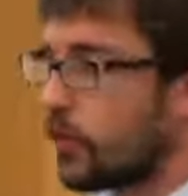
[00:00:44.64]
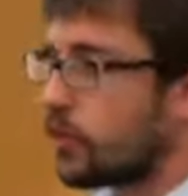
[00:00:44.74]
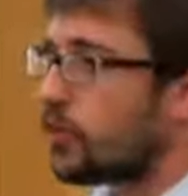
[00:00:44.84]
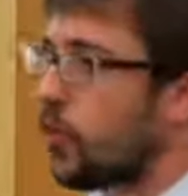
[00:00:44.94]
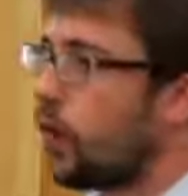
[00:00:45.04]

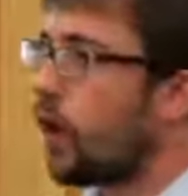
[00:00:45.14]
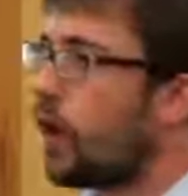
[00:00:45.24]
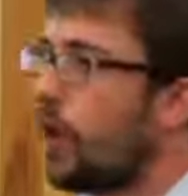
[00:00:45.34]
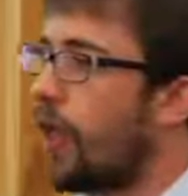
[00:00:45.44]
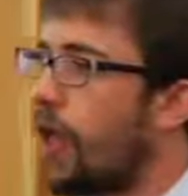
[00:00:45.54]

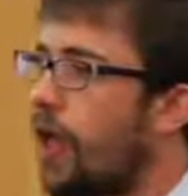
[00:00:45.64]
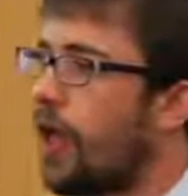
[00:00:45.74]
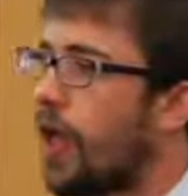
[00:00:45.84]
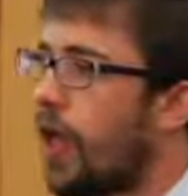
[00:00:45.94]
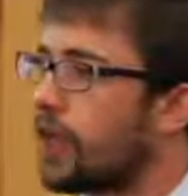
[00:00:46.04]
So
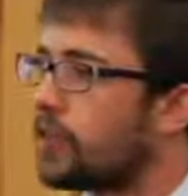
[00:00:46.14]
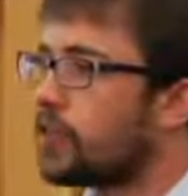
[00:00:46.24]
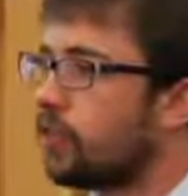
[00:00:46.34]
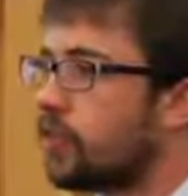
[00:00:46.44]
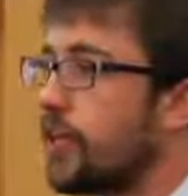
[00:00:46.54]

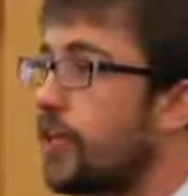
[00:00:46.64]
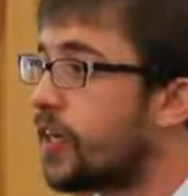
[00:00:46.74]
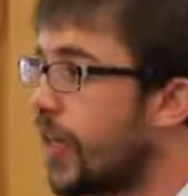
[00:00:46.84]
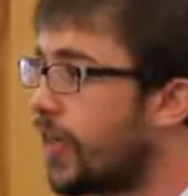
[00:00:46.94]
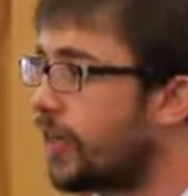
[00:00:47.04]
as was
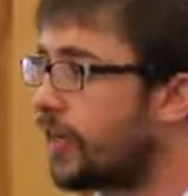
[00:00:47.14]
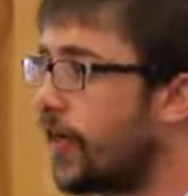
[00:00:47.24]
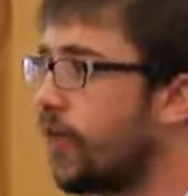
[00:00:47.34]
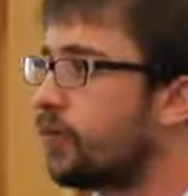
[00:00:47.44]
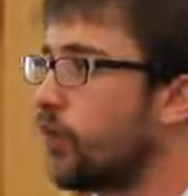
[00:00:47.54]
indicated,
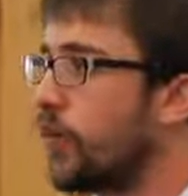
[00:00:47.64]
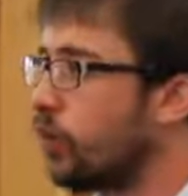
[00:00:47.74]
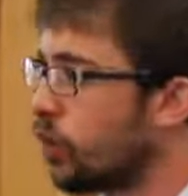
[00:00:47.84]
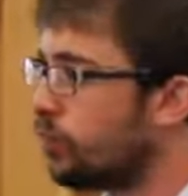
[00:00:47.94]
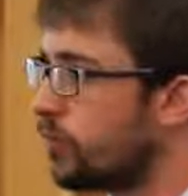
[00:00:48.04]
we
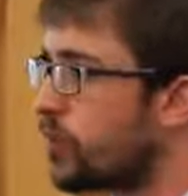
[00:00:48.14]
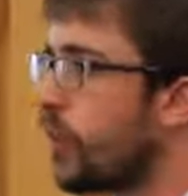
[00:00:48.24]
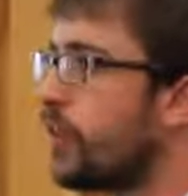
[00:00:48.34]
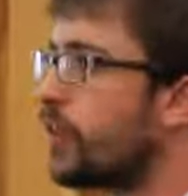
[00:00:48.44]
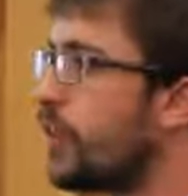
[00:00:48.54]
were
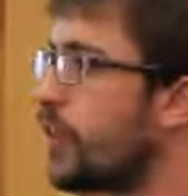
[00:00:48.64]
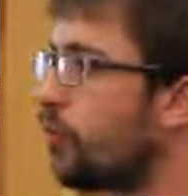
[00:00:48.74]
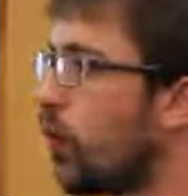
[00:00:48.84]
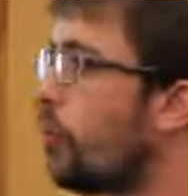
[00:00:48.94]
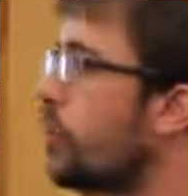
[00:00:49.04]
studying the
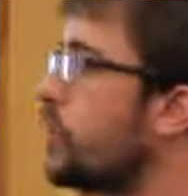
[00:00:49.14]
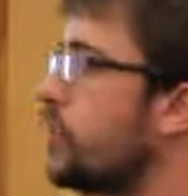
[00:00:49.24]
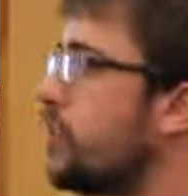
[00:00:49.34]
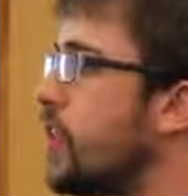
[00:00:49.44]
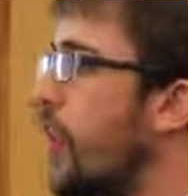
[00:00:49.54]
properties
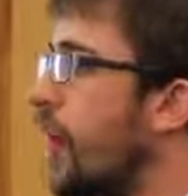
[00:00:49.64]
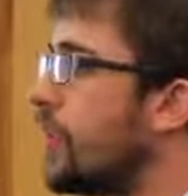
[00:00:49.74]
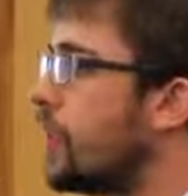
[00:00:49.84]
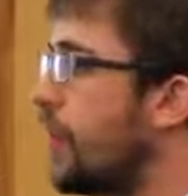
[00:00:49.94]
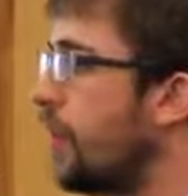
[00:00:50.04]
of sea
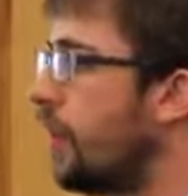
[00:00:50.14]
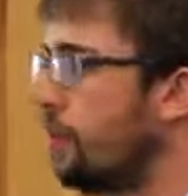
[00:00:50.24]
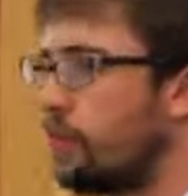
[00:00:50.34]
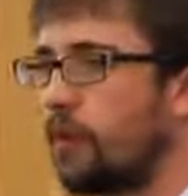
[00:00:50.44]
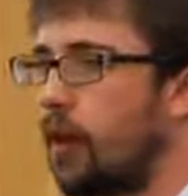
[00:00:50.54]
ice, and
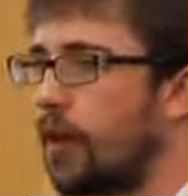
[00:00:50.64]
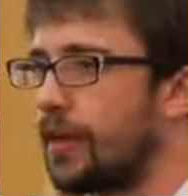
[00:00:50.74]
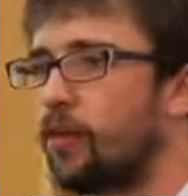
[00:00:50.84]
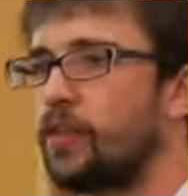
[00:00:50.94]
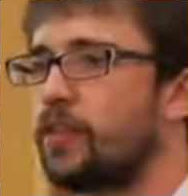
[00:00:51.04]

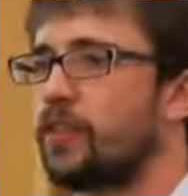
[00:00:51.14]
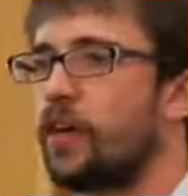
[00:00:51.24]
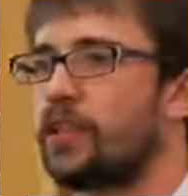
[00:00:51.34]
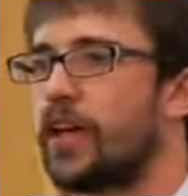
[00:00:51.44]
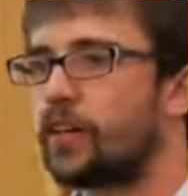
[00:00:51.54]
I know this is
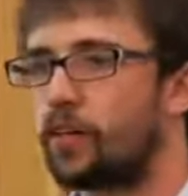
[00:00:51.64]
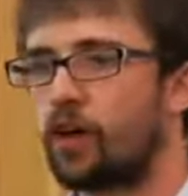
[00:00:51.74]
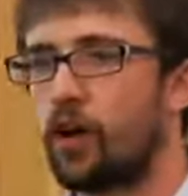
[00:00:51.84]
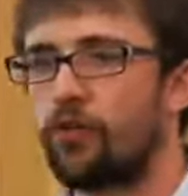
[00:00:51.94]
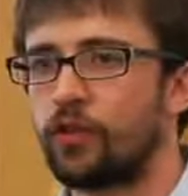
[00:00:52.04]
not a
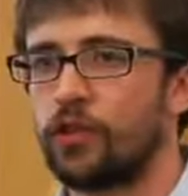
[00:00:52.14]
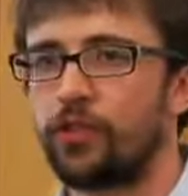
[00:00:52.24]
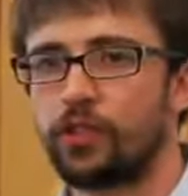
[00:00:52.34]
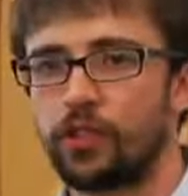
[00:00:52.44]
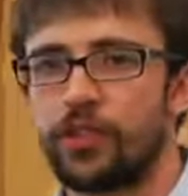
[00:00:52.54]
technical conference,
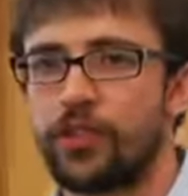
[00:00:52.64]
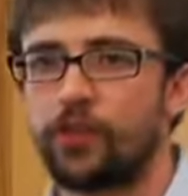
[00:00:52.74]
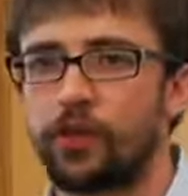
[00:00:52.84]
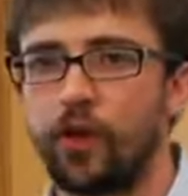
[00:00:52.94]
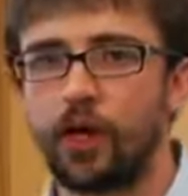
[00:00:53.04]
but just to
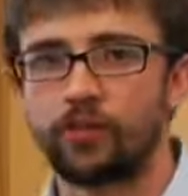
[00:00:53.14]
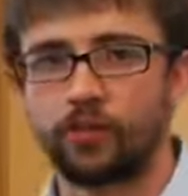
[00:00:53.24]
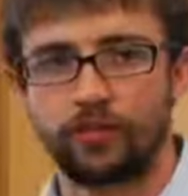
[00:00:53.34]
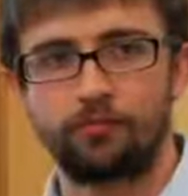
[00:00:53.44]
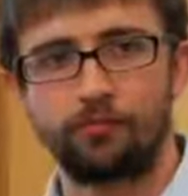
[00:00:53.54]
give you
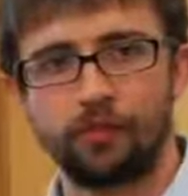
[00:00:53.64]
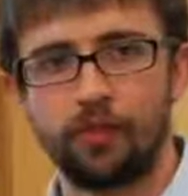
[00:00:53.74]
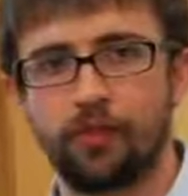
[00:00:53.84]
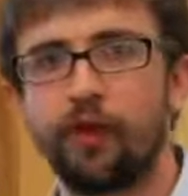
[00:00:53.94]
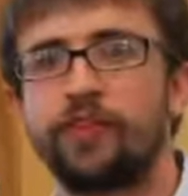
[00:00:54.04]
just
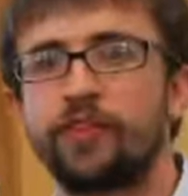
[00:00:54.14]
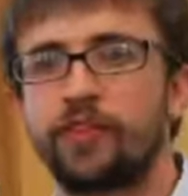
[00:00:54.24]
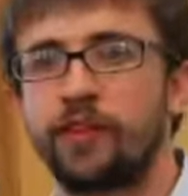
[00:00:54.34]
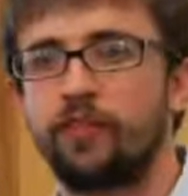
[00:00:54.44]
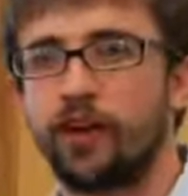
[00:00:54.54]
the
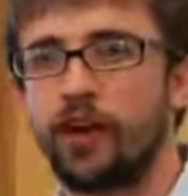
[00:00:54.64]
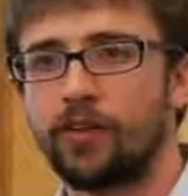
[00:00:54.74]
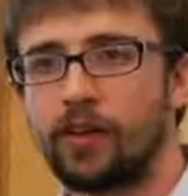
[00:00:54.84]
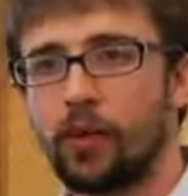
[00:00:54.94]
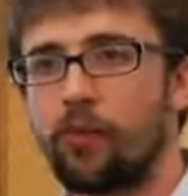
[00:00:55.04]
briefest of
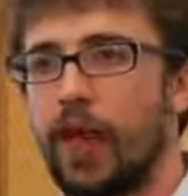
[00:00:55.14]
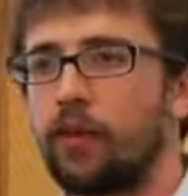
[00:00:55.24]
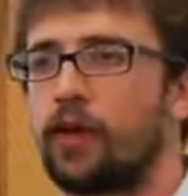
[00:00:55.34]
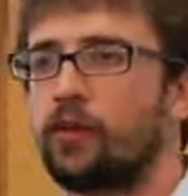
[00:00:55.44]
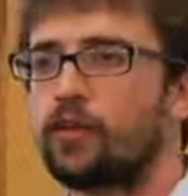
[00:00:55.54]

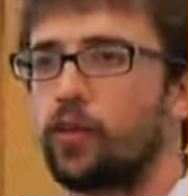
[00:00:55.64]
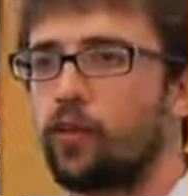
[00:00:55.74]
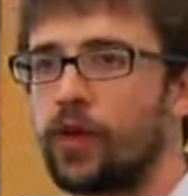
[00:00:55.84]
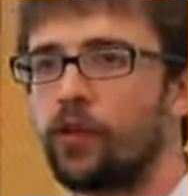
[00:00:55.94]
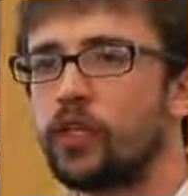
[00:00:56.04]
backgrounds,
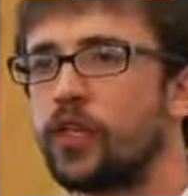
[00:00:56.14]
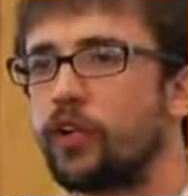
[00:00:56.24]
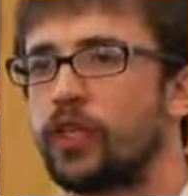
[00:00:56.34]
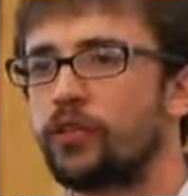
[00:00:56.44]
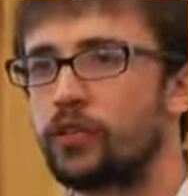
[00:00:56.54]
we really
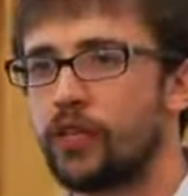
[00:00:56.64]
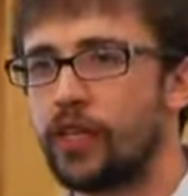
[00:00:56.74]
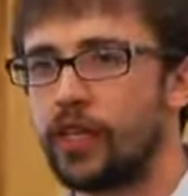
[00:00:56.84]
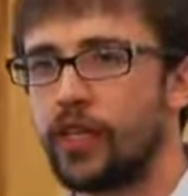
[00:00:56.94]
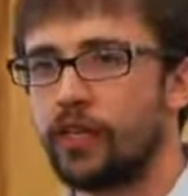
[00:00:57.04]
are
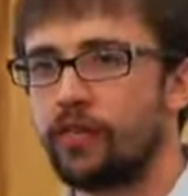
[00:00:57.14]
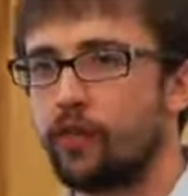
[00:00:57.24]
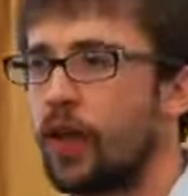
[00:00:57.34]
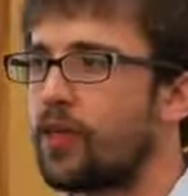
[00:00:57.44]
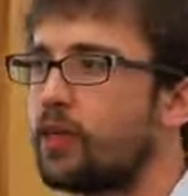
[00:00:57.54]
interested in the
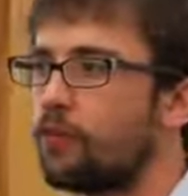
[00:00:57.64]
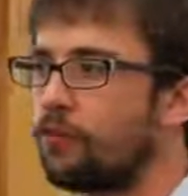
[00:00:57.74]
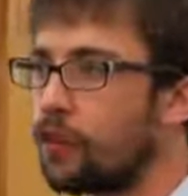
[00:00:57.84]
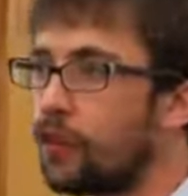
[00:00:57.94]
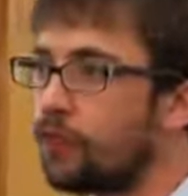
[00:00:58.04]
way that the
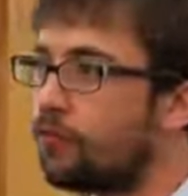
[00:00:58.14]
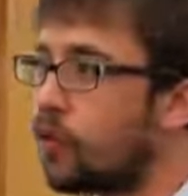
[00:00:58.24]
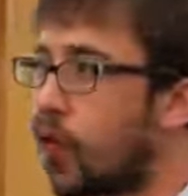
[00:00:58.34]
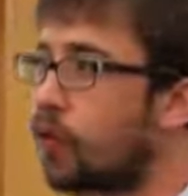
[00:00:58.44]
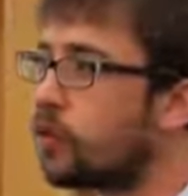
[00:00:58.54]
fluid
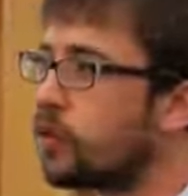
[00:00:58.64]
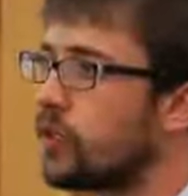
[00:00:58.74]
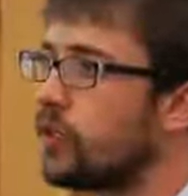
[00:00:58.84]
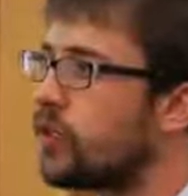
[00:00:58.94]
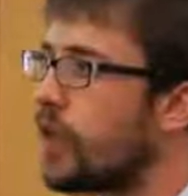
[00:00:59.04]
flows
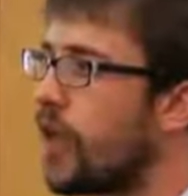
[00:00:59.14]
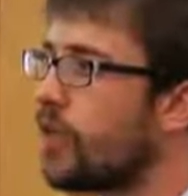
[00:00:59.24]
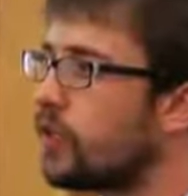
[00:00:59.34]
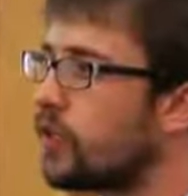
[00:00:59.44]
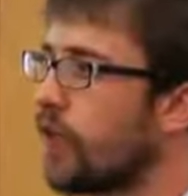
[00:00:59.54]
in sea
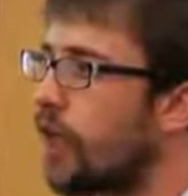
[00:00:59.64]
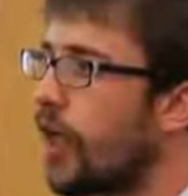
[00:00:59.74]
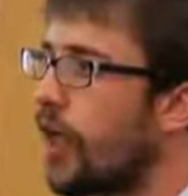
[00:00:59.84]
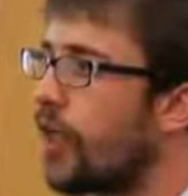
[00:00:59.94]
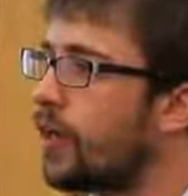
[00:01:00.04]
ice.
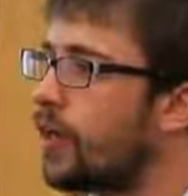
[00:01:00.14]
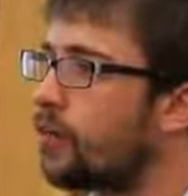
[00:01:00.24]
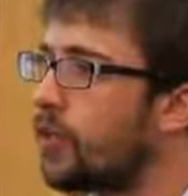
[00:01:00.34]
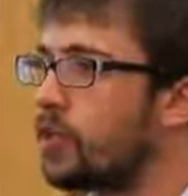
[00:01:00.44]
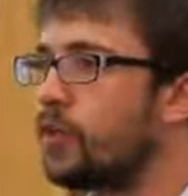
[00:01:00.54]
And
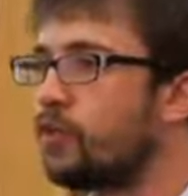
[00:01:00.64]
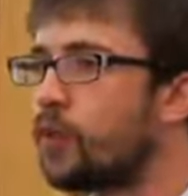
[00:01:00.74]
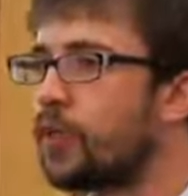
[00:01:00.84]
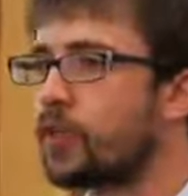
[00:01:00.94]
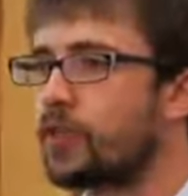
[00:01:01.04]
because the
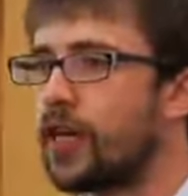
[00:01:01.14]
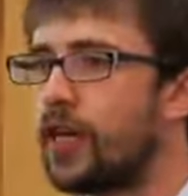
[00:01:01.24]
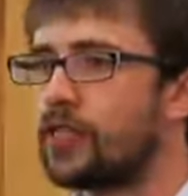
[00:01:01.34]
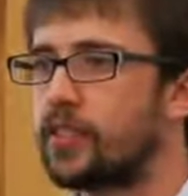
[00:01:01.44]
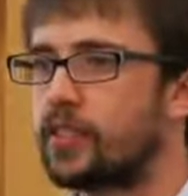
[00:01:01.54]
fluid in sea
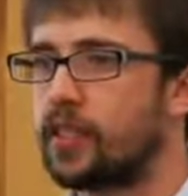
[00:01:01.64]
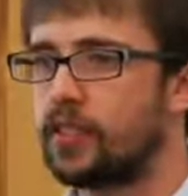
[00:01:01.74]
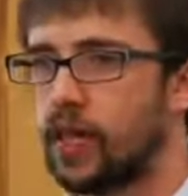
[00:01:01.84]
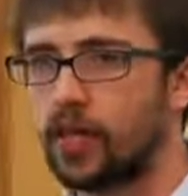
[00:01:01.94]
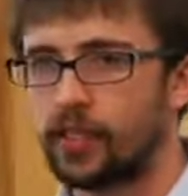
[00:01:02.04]
ice is
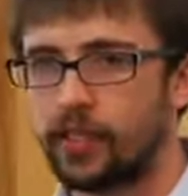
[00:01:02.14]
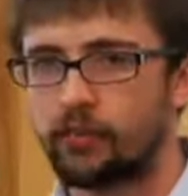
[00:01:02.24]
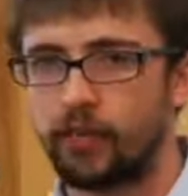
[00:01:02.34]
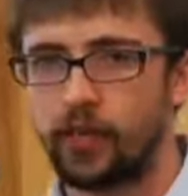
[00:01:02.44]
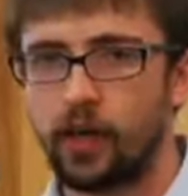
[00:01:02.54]

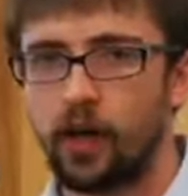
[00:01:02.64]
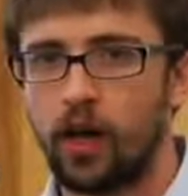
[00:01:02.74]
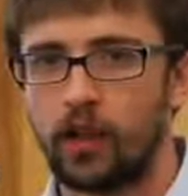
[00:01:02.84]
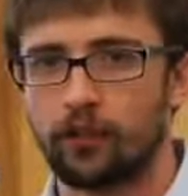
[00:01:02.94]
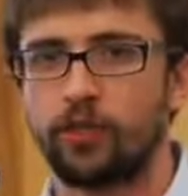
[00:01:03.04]
conductive,
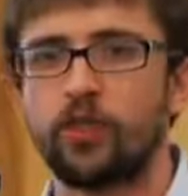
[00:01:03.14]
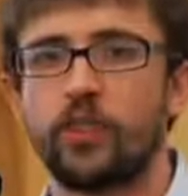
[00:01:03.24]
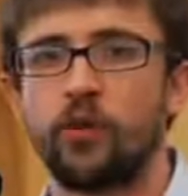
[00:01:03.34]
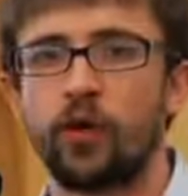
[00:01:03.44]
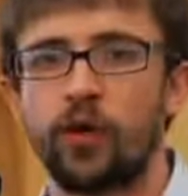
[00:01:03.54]

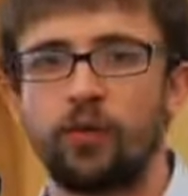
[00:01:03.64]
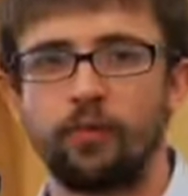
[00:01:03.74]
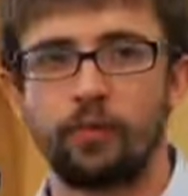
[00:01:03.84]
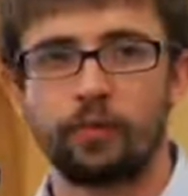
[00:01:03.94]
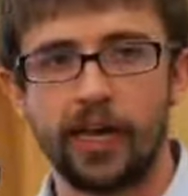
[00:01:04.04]
electricity would
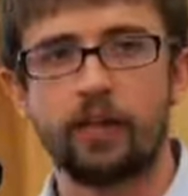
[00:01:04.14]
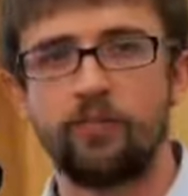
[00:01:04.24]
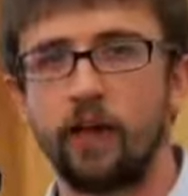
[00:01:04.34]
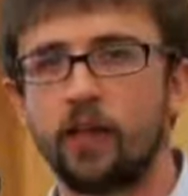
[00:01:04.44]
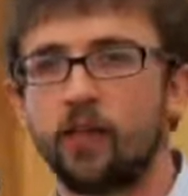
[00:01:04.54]
tend
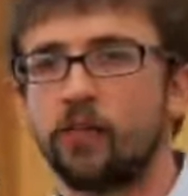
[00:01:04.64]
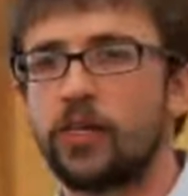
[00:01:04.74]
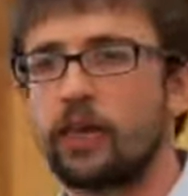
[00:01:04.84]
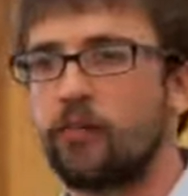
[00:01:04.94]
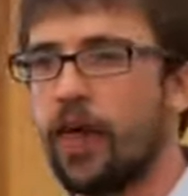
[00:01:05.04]
to follow those
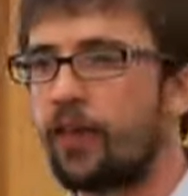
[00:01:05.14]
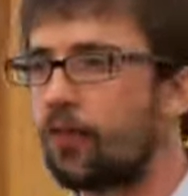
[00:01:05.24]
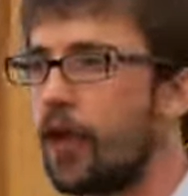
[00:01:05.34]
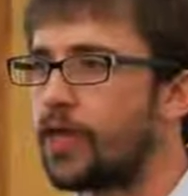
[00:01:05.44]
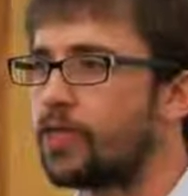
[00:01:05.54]
same
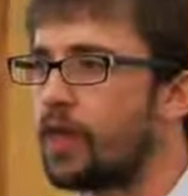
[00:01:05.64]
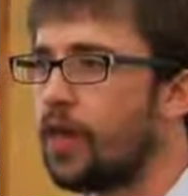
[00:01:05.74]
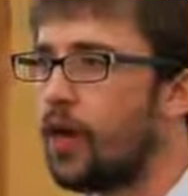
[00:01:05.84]
pathways.